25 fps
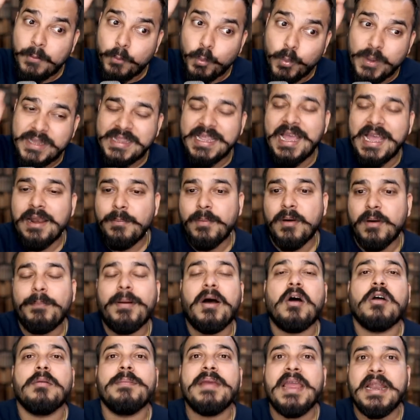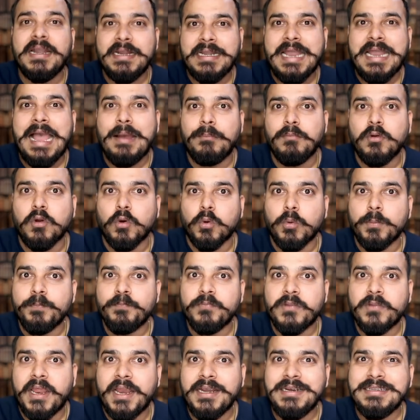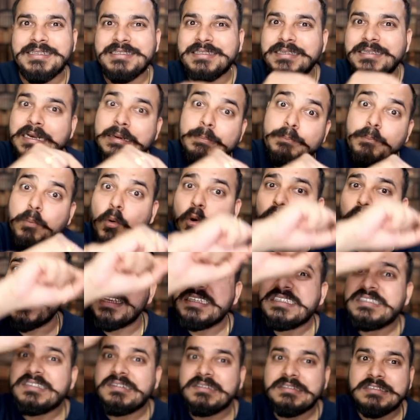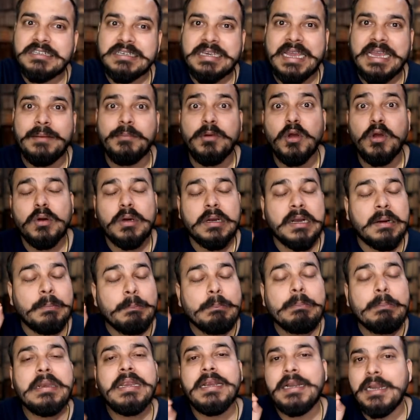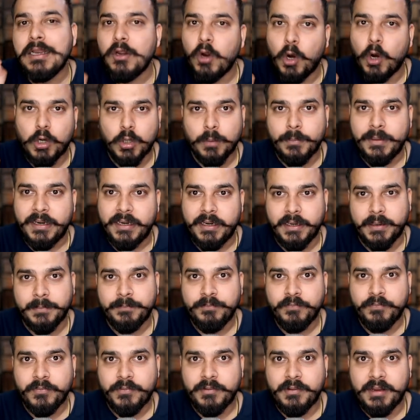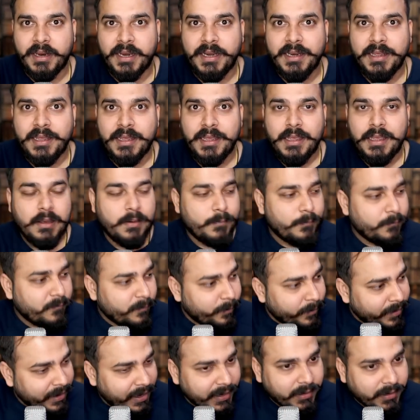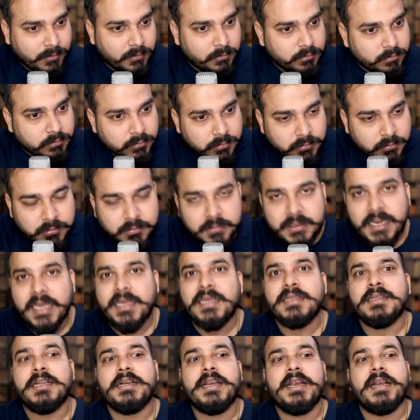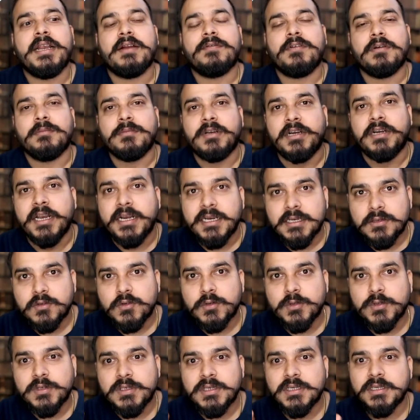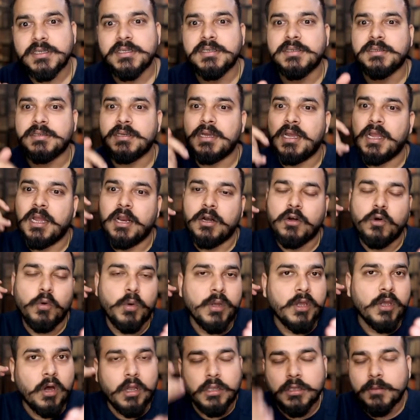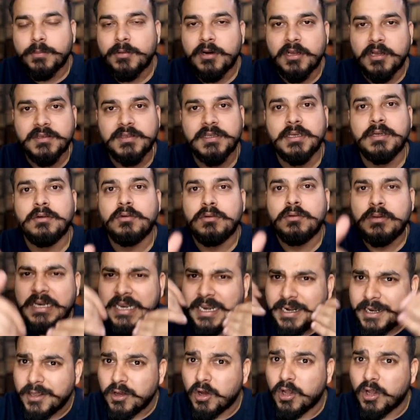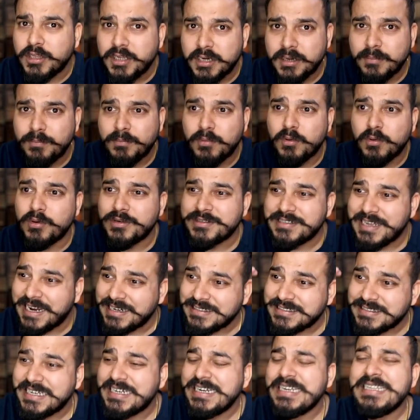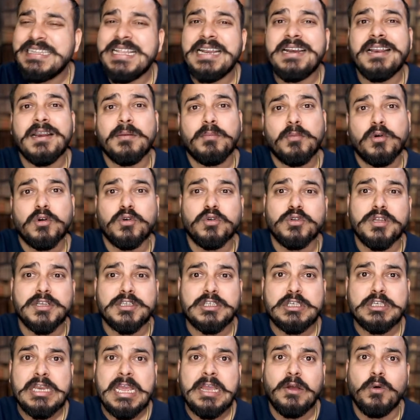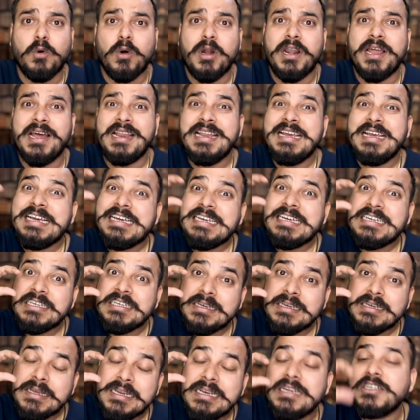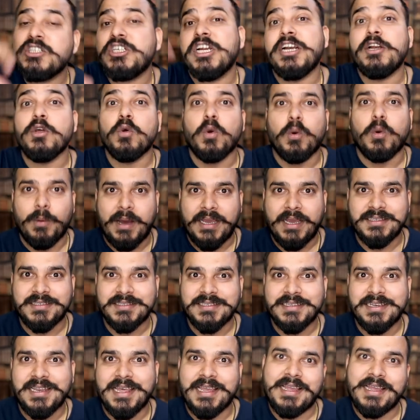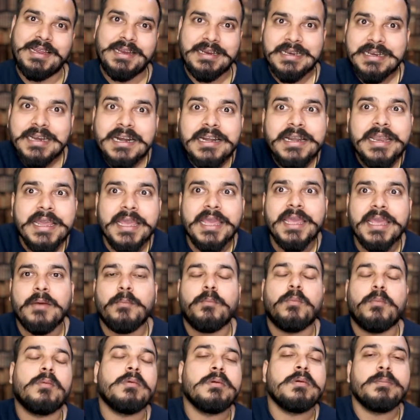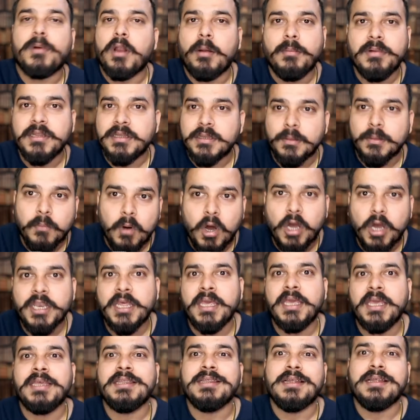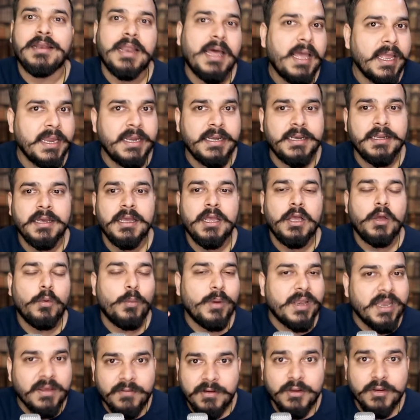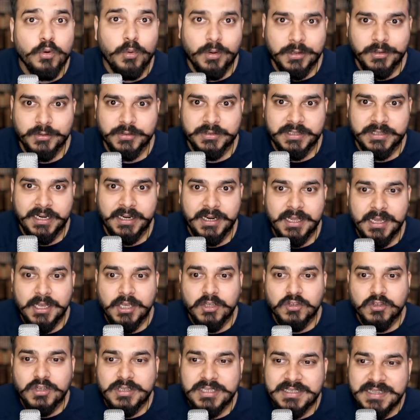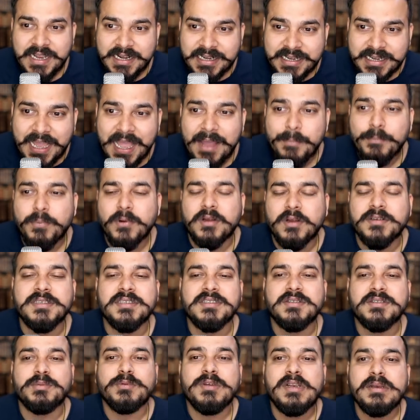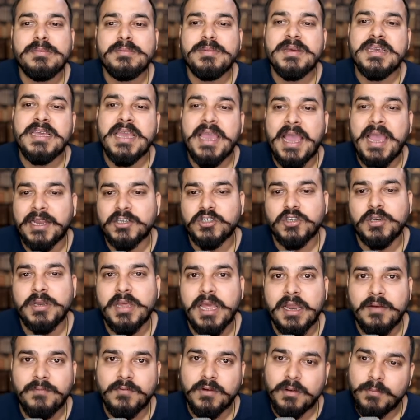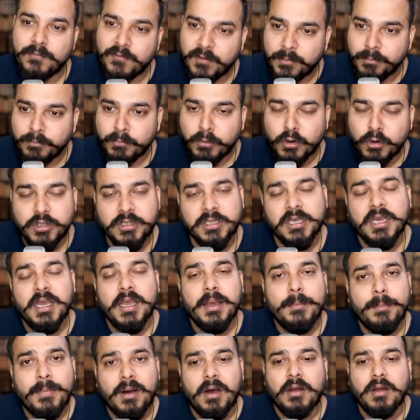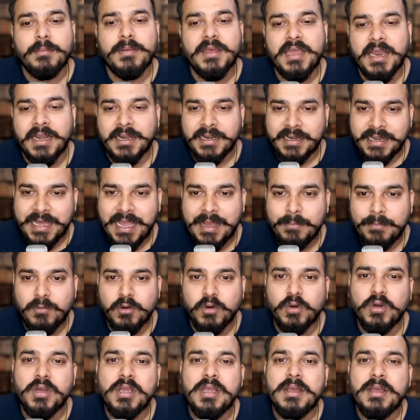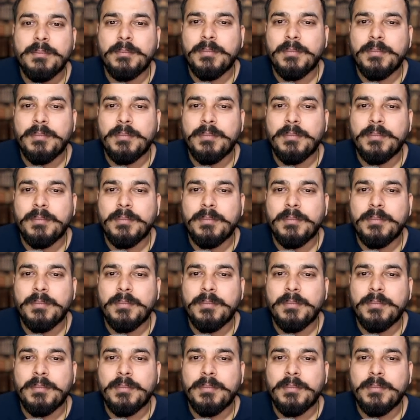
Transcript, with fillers: With the help of Power BI and Tableau, right, this reporting structure can be completely automated, right? But like taking the data from the data sources, doing all the processing, creating all the reports and sending that report to the stakeholder in a schedule wise, like in a day, probably in the morning, in the night, whenever you want to send. So this entire process will be actually helpful from both Power BI and Tableau.